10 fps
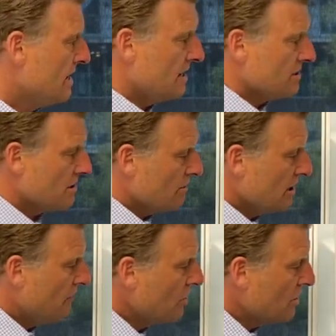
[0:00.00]
So
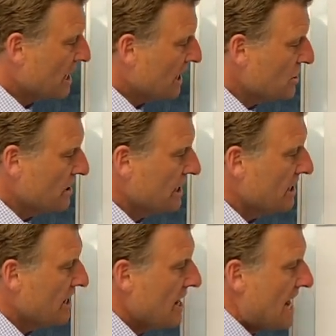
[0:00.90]
if you can
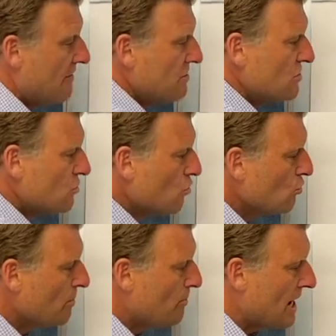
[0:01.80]
actually, and this is
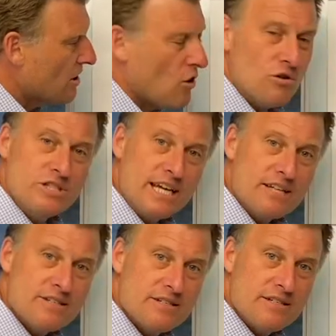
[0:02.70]
all about
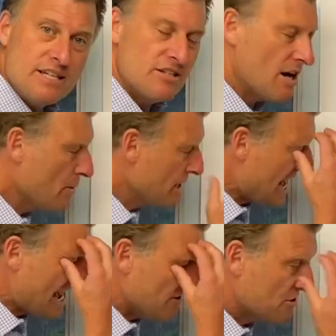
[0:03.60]
context, it's
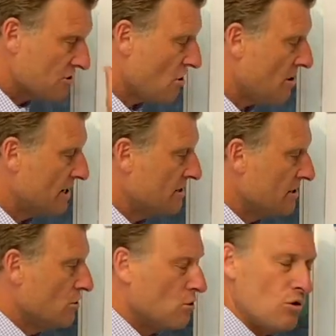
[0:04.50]
going outside
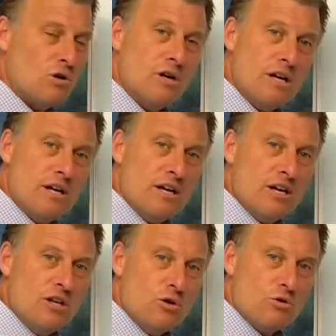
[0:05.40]
your
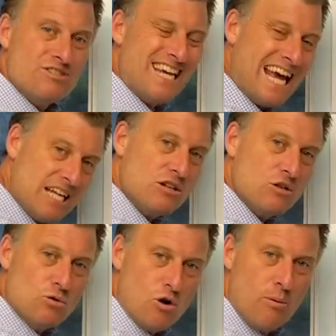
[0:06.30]

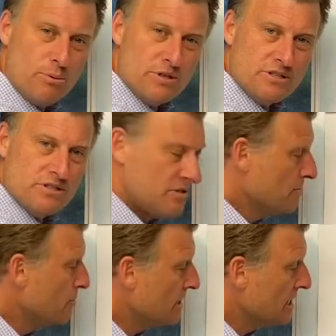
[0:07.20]
technical competence
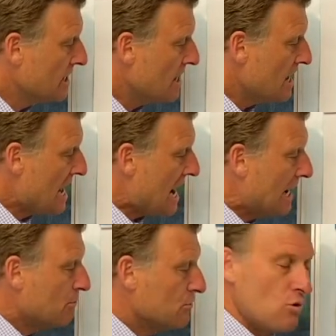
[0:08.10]
to being
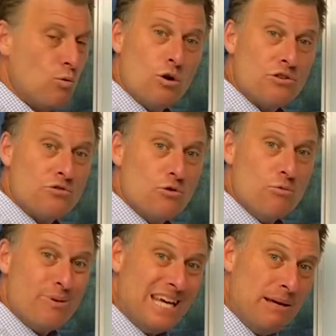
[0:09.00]
able to work
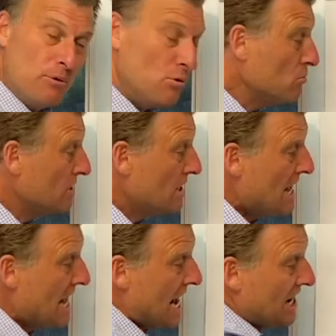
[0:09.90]
through people
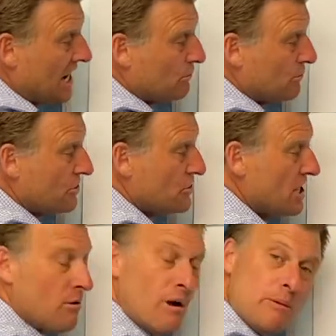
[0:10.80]
and able to
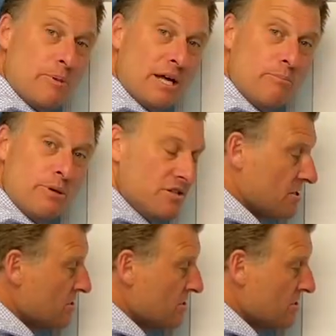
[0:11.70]
generate better business